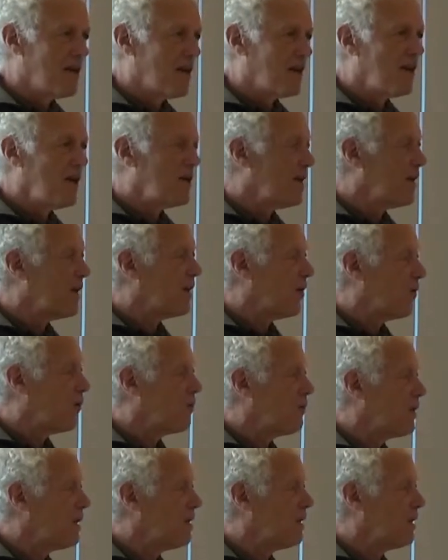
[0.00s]
eating a
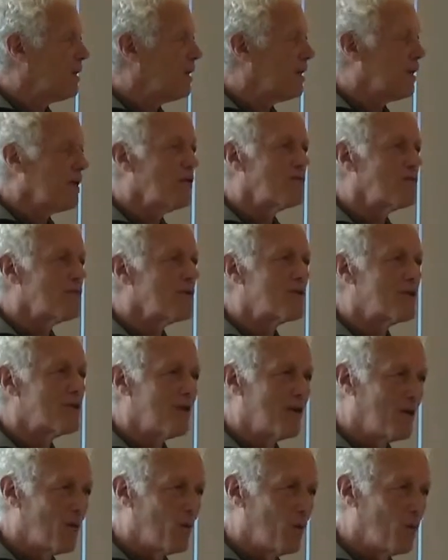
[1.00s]
really
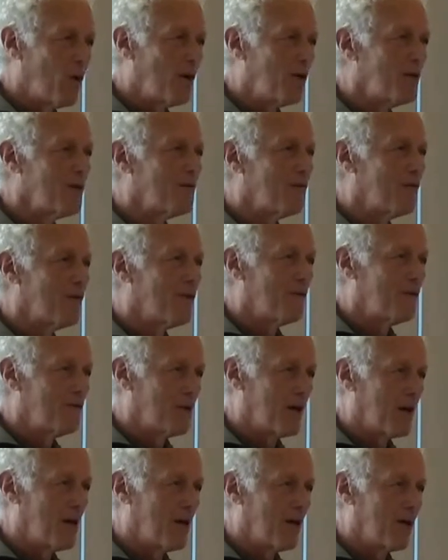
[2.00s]
interesting, wonderful
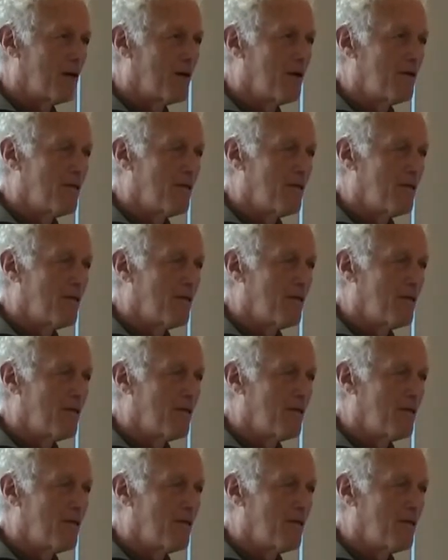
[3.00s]
diet.